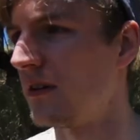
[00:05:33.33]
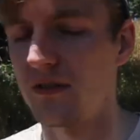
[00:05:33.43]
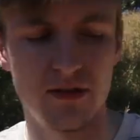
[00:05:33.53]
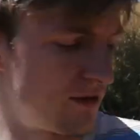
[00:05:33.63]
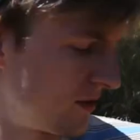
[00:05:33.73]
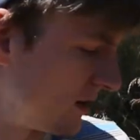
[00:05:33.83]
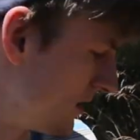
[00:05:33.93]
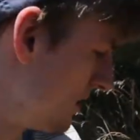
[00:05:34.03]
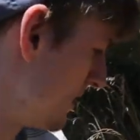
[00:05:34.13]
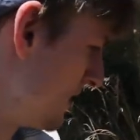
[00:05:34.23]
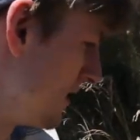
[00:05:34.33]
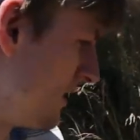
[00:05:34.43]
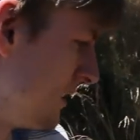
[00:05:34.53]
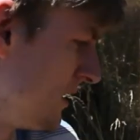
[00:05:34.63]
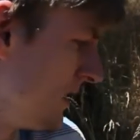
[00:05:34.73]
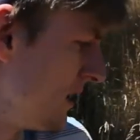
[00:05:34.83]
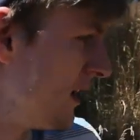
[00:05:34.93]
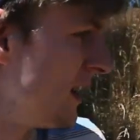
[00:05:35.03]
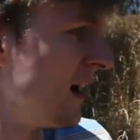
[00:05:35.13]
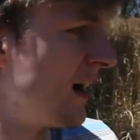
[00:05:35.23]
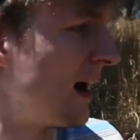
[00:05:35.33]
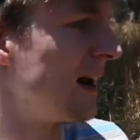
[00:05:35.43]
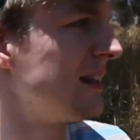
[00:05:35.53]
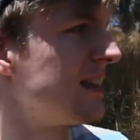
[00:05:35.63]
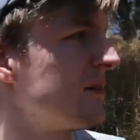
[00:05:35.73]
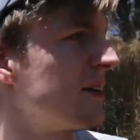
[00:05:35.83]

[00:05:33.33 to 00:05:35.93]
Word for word: those for anything